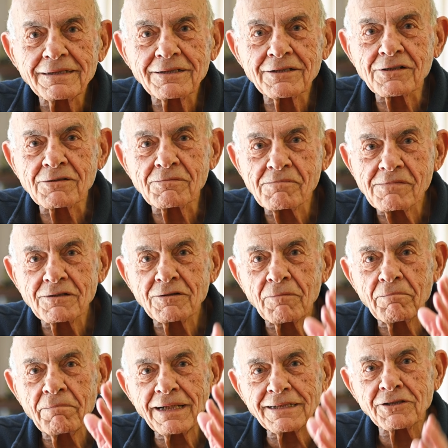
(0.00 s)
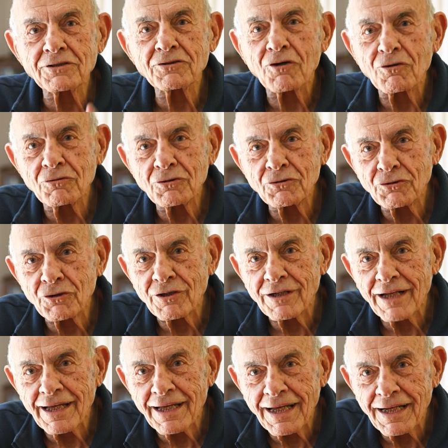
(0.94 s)
The best solution
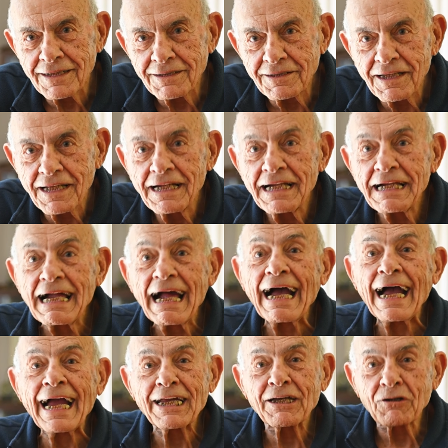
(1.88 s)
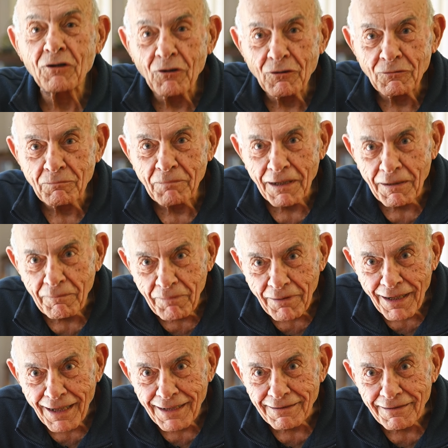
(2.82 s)
I had, I called my
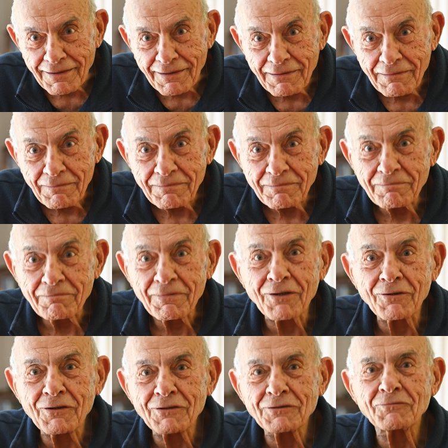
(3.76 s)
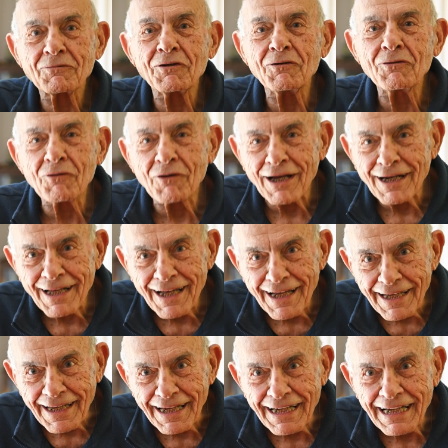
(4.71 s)
brother, because we look
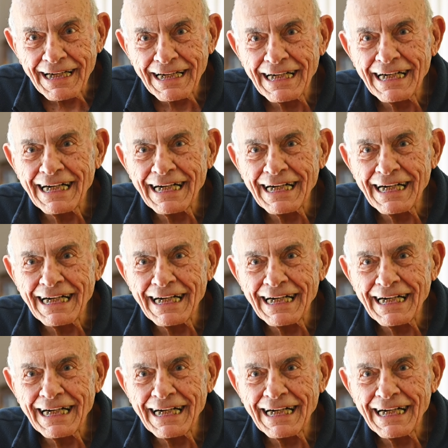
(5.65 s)
alike.